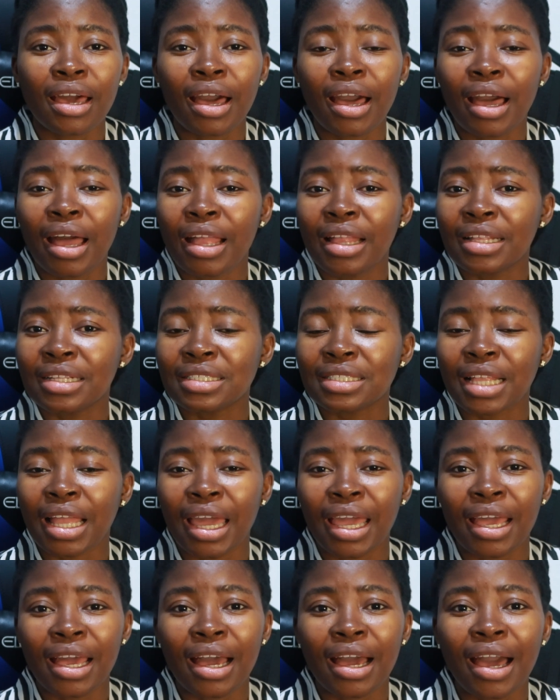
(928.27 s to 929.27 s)
and
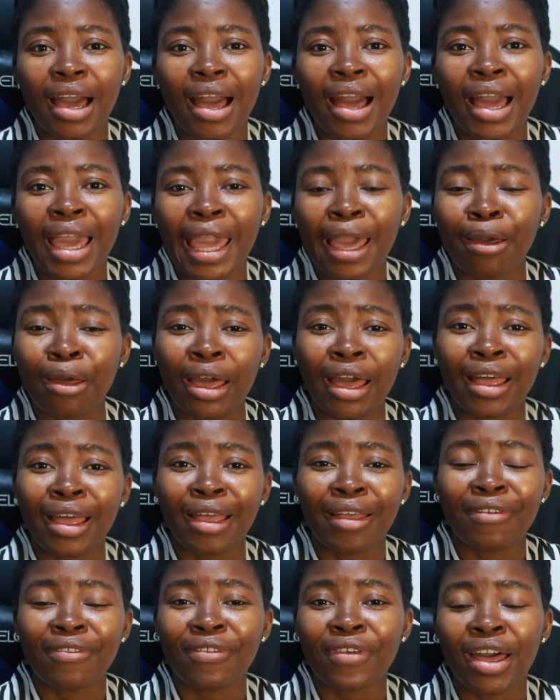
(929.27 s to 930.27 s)
like i uh,
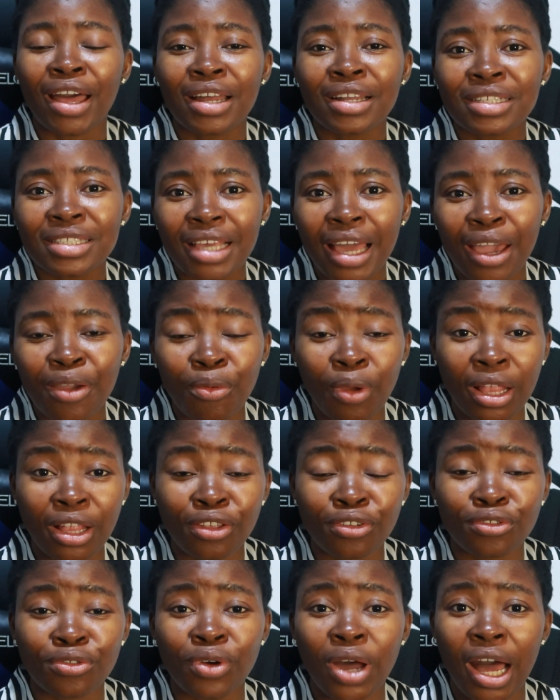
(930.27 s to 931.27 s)
in fact i
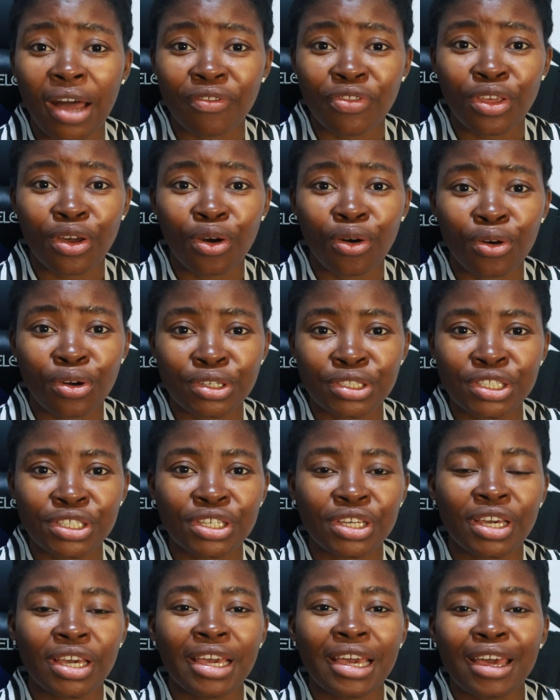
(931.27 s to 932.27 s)
really do have the
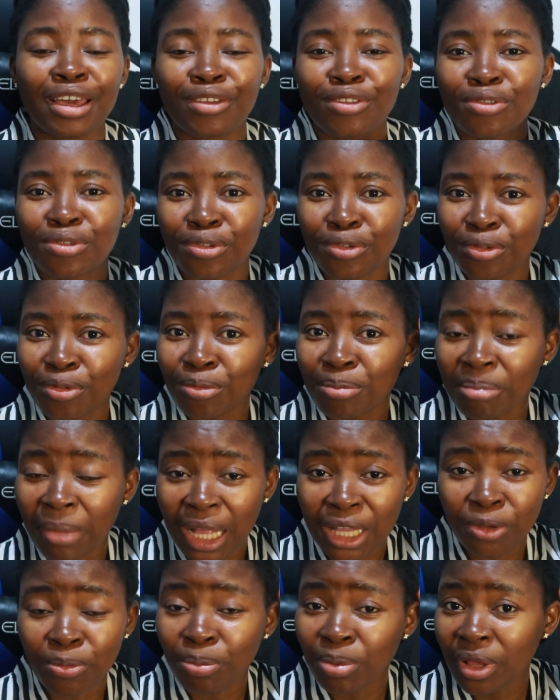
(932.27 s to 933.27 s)
urge to
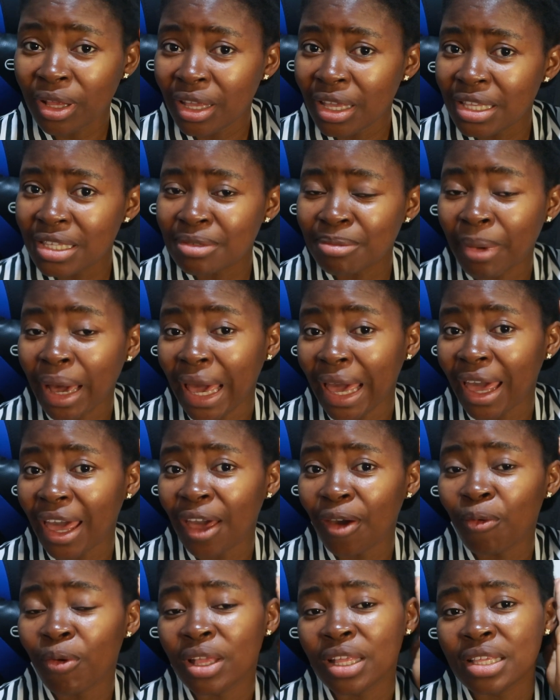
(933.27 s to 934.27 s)
manipulate my
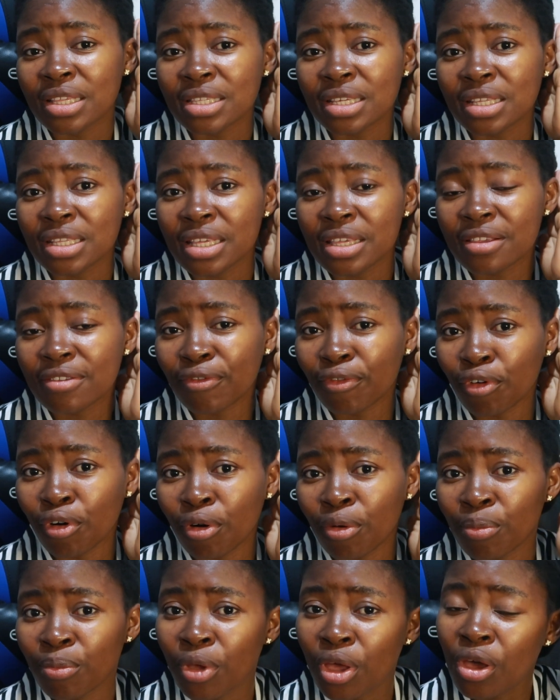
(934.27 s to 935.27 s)
hair when it's in this
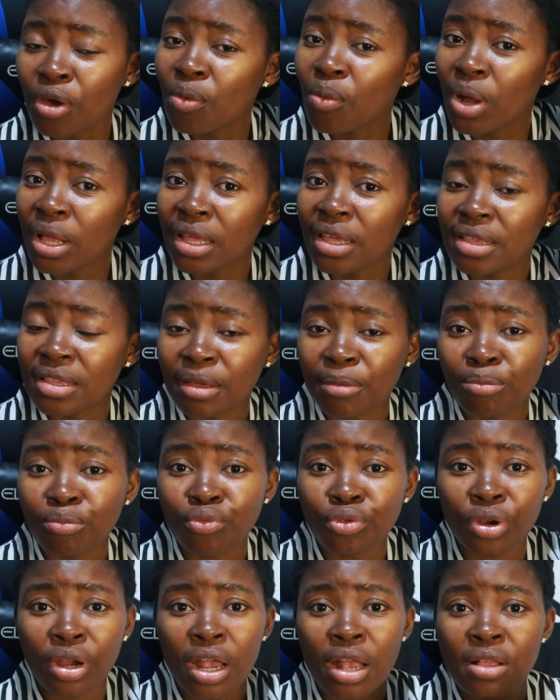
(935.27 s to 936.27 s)
form when it's in
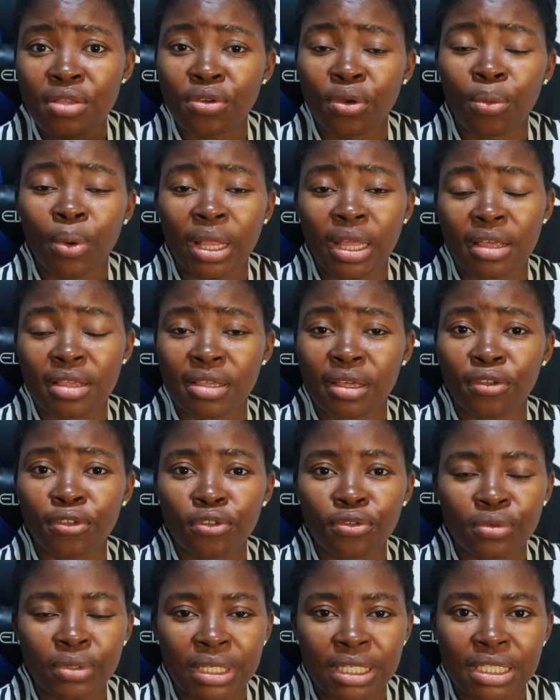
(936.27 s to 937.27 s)
braids or when it's in
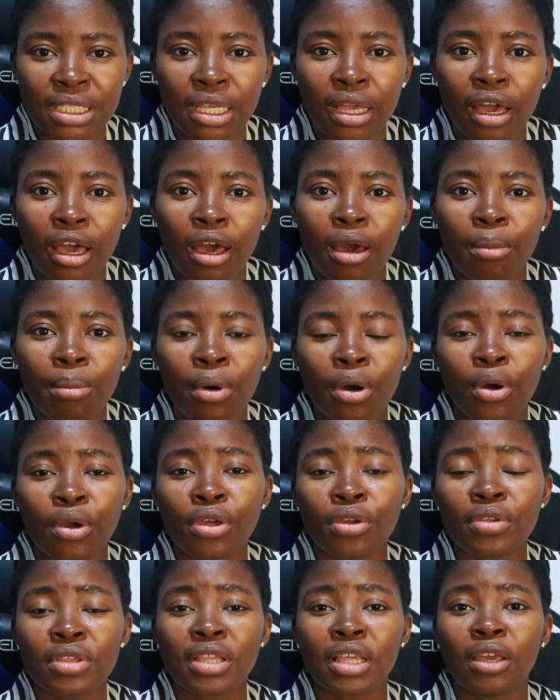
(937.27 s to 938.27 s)
twists but
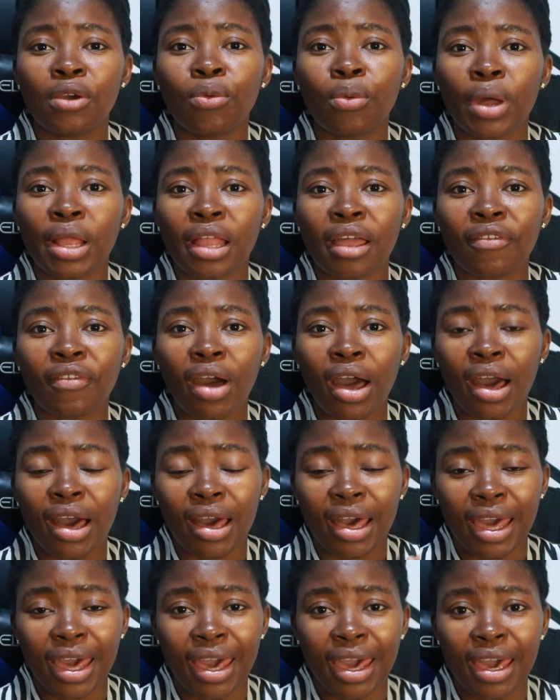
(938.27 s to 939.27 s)
you see whenever
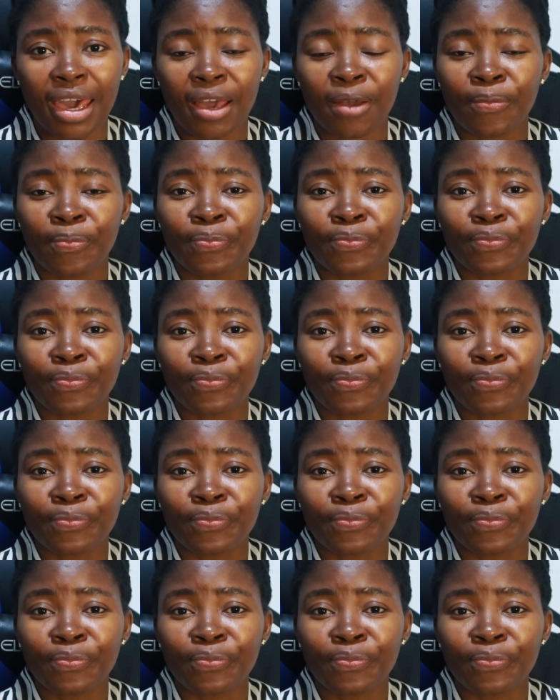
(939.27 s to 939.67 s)
our hair